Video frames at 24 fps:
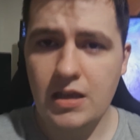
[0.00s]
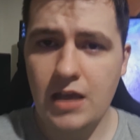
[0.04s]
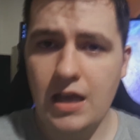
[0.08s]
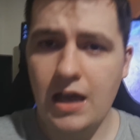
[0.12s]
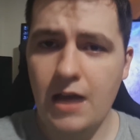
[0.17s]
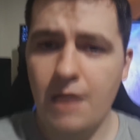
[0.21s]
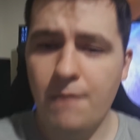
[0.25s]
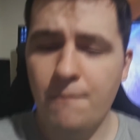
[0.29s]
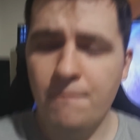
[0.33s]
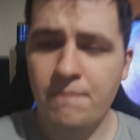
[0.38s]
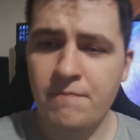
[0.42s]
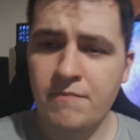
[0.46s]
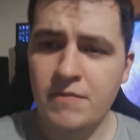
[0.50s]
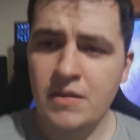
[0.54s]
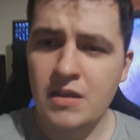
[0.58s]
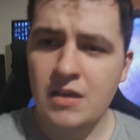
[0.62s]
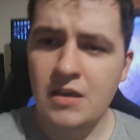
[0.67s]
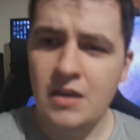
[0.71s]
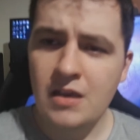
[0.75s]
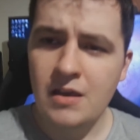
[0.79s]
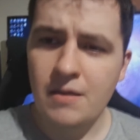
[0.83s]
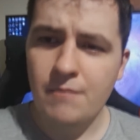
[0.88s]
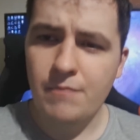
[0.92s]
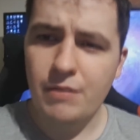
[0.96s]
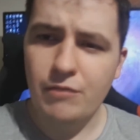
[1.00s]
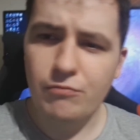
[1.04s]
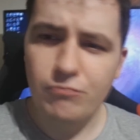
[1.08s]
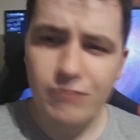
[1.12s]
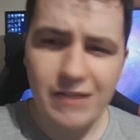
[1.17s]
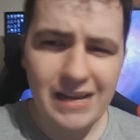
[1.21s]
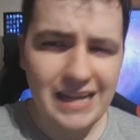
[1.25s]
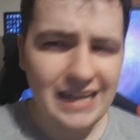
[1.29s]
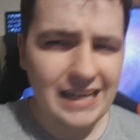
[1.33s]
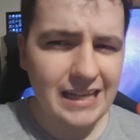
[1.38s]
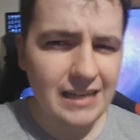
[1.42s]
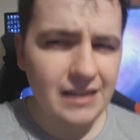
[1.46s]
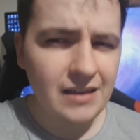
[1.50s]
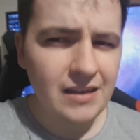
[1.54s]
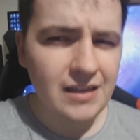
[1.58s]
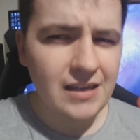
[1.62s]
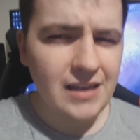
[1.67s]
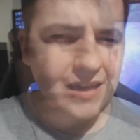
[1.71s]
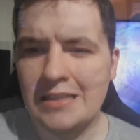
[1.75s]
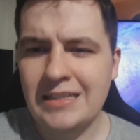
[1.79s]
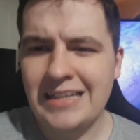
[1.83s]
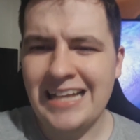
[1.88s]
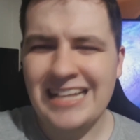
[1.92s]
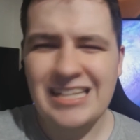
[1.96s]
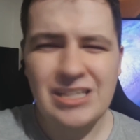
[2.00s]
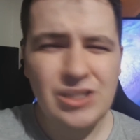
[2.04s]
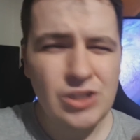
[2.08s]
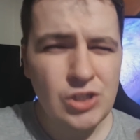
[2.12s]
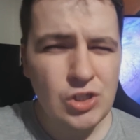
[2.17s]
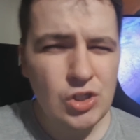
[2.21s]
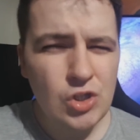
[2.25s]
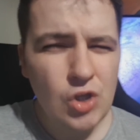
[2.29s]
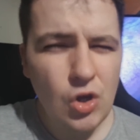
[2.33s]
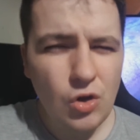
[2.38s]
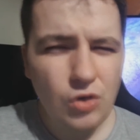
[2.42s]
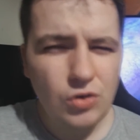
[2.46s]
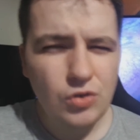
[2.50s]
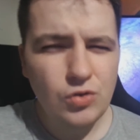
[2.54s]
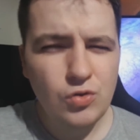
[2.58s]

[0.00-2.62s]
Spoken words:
But really, that's not